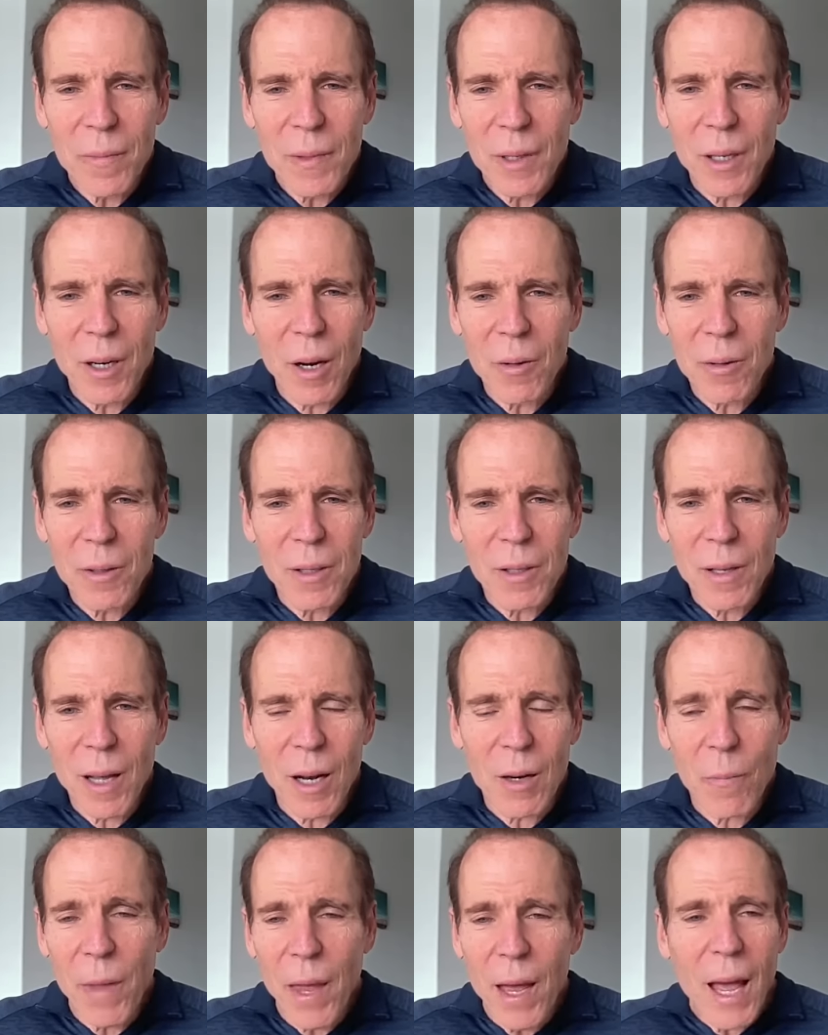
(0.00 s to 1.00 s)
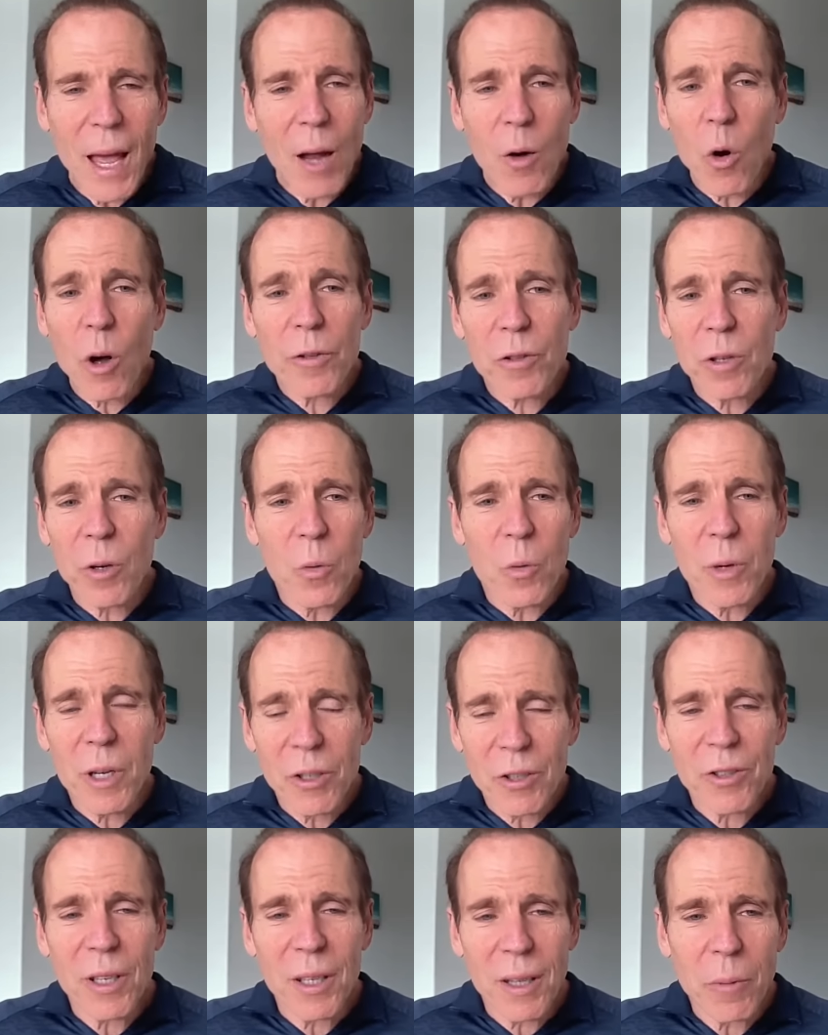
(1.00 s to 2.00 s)
you know, and and and also we
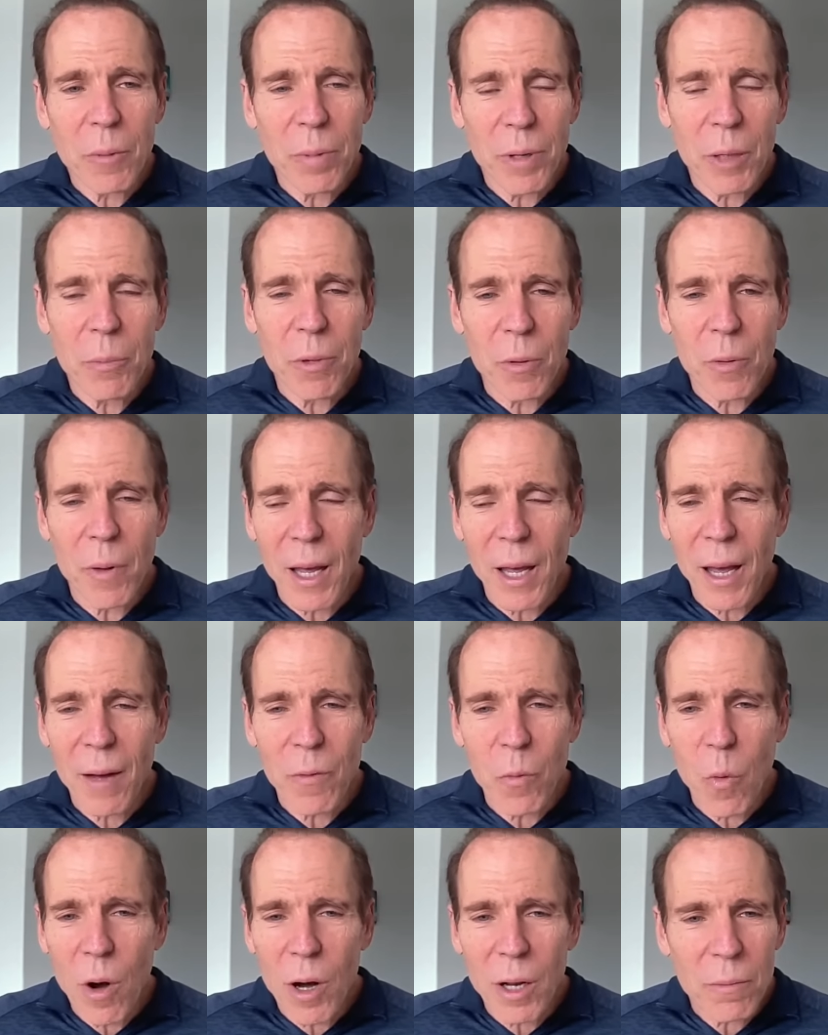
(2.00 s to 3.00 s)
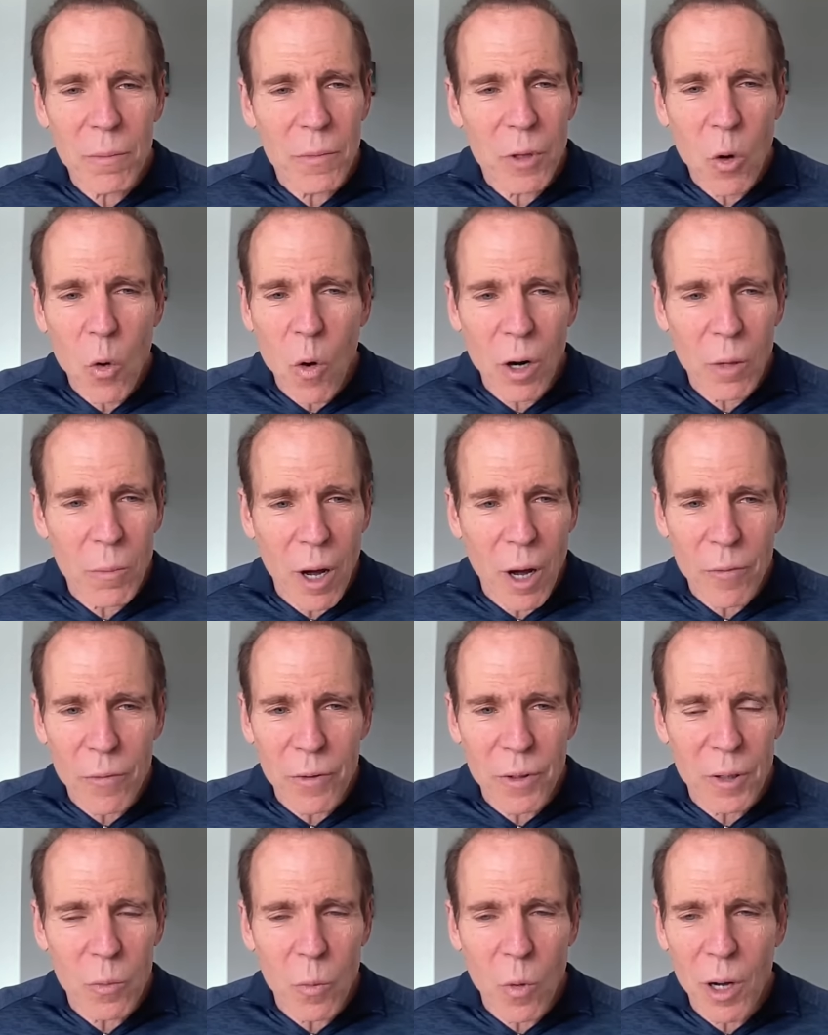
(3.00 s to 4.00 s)
see that people they have one corn
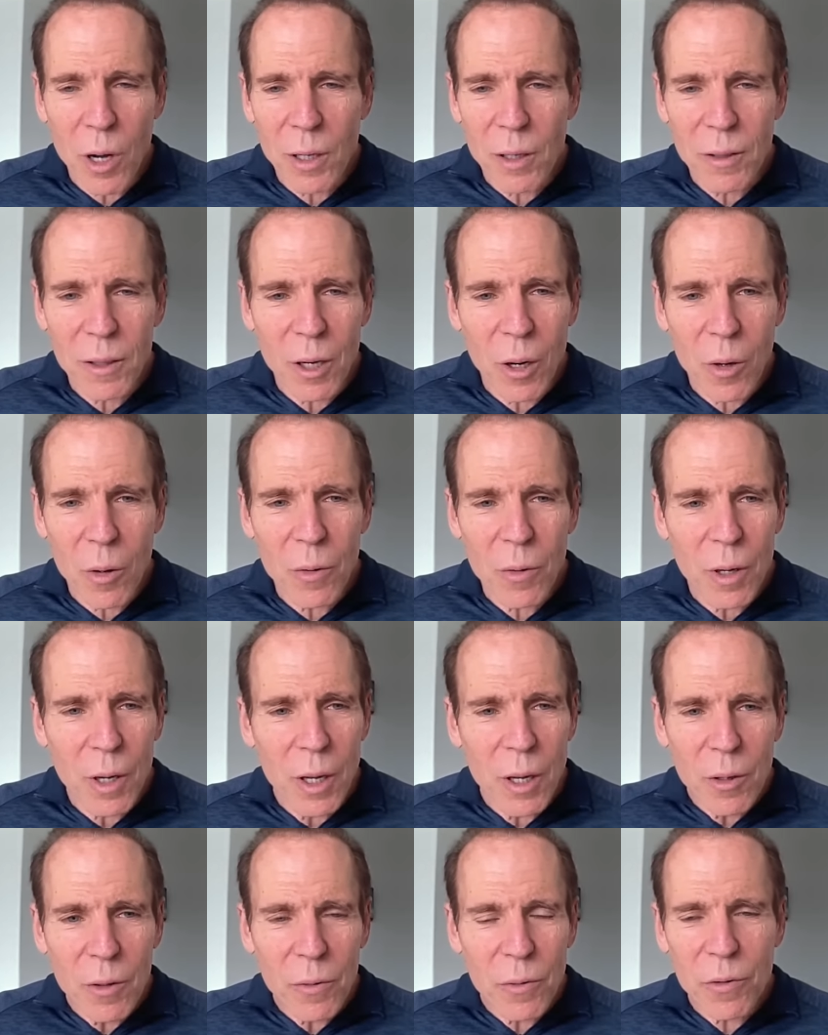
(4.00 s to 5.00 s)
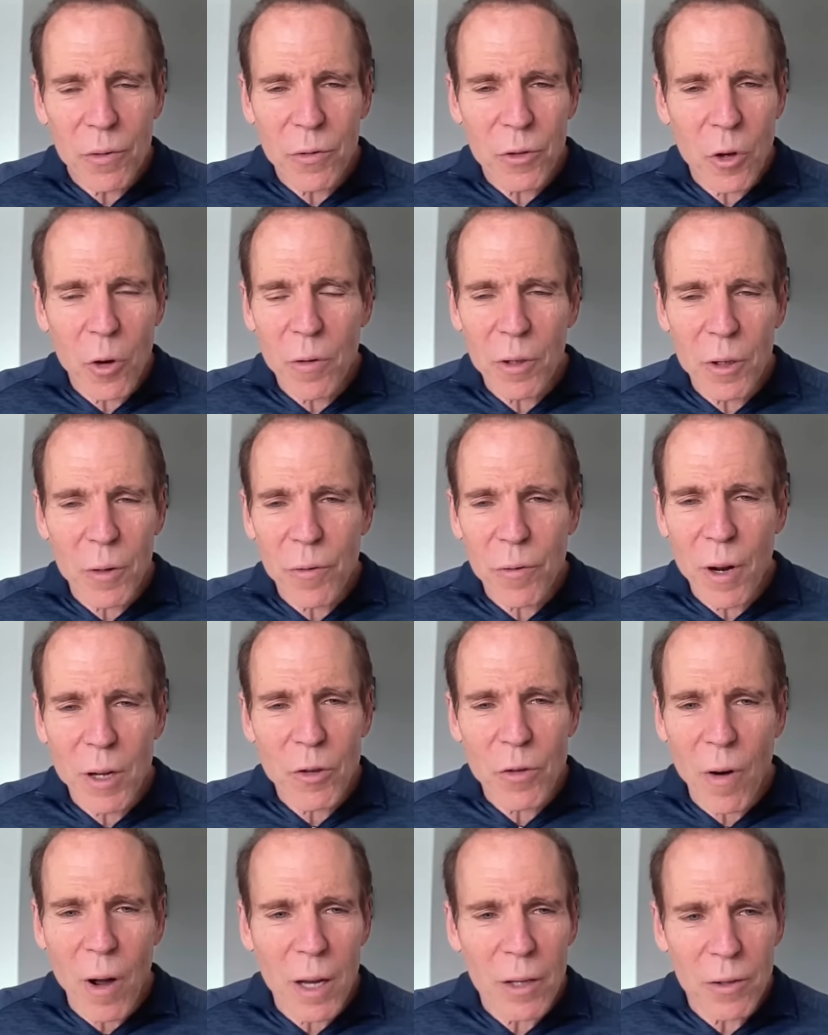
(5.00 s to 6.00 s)
muffin and one you know serving of
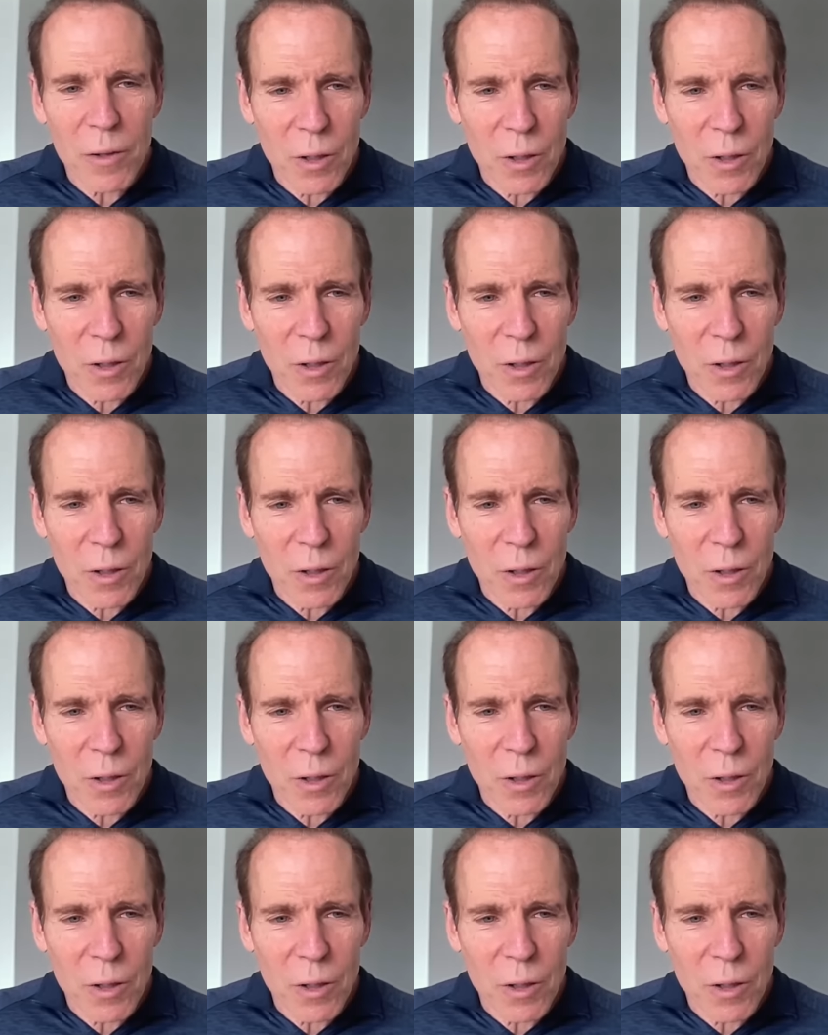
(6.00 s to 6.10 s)
French fries.